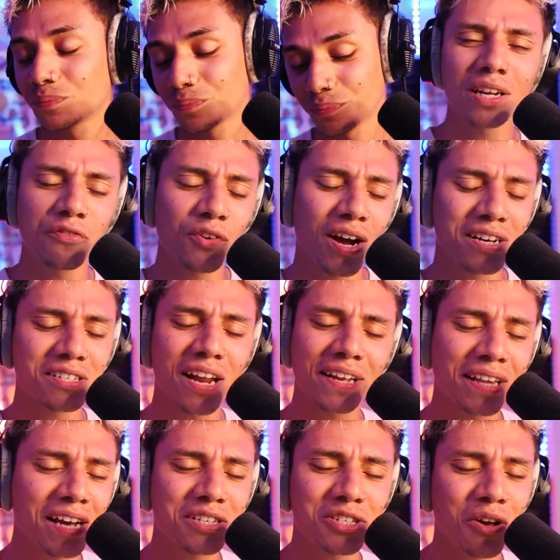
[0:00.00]
And if you guys
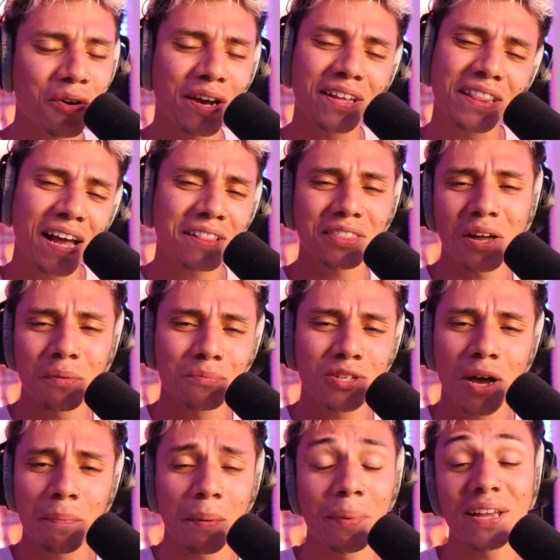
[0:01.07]
like that song, hit that thumbs
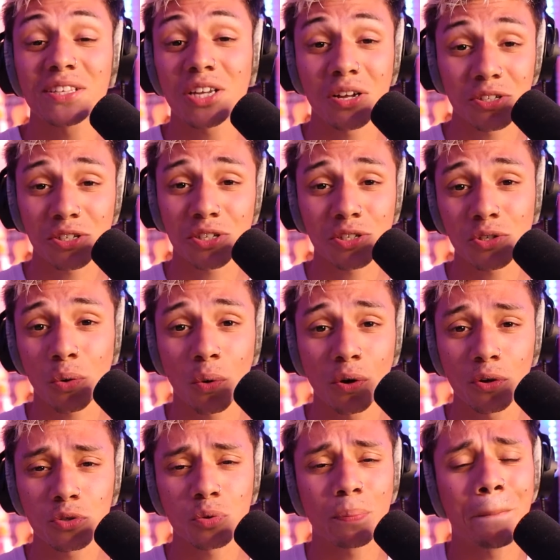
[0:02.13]
up. I make tons of
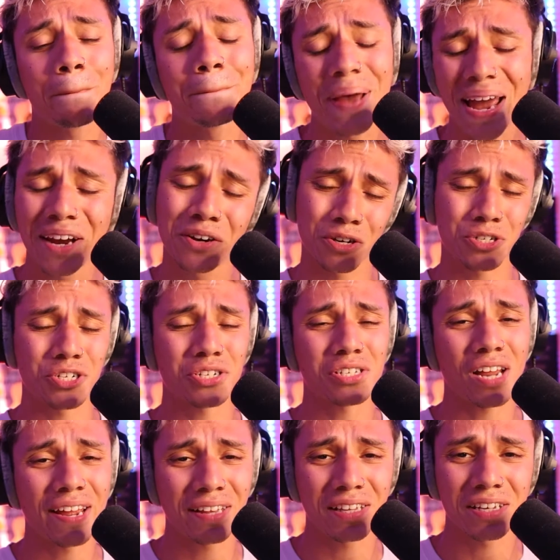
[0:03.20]
tutorials with bangers just
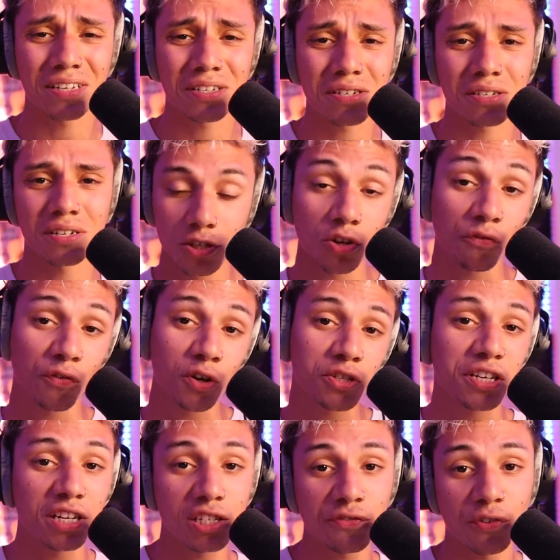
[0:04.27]
like this. So first
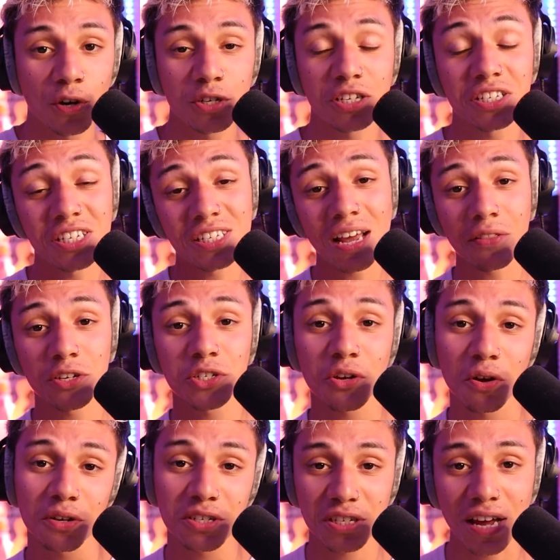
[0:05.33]
things first, this is how the
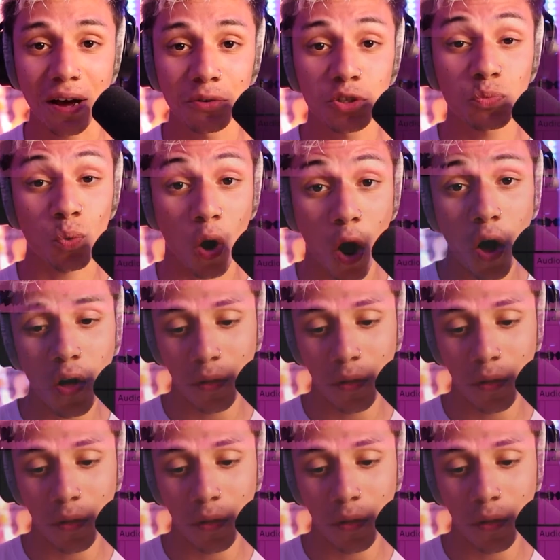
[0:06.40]
song sounds raw.